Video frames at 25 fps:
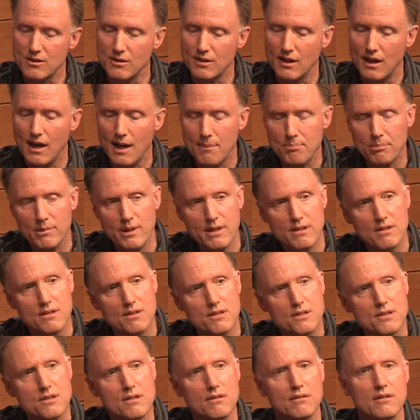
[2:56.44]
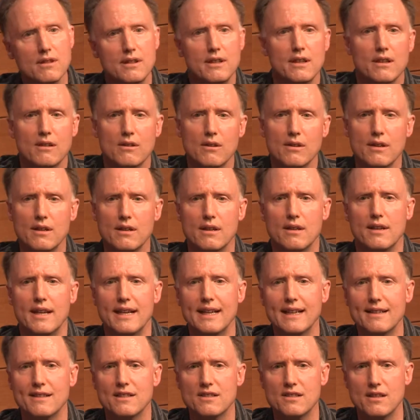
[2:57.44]
so the operators,
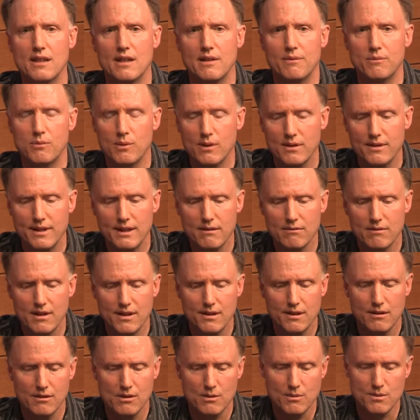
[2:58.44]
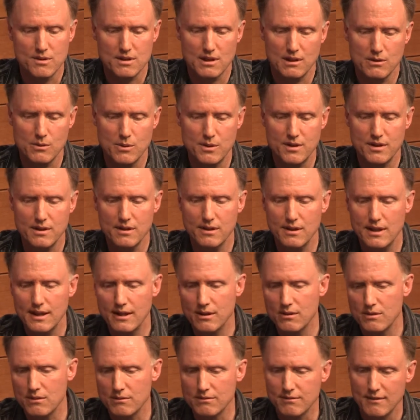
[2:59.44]
they get the software and they run their own solution. They
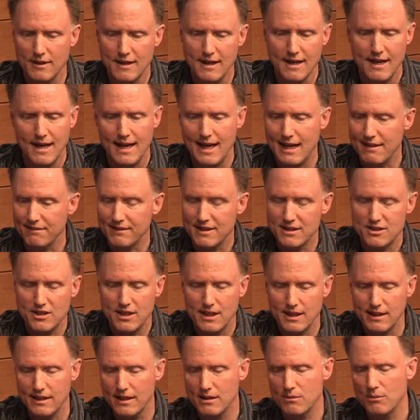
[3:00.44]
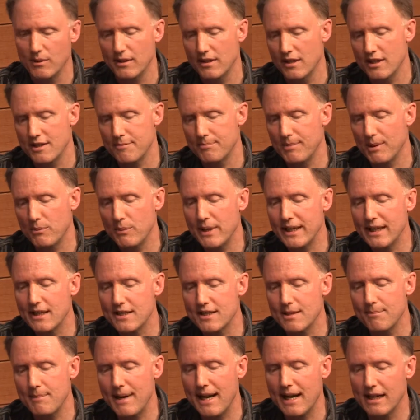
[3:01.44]
don't have to check in with us, but we
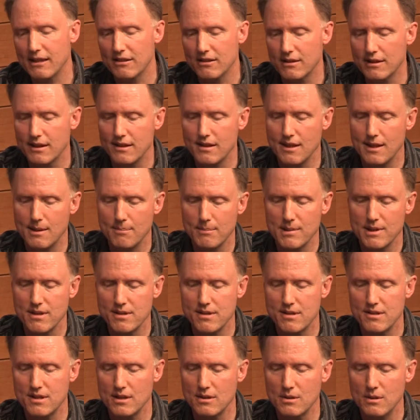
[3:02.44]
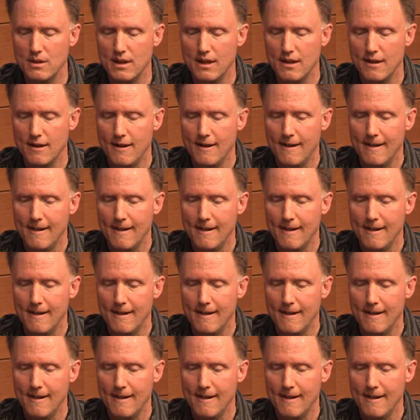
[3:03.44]
get some aggregate numbers. So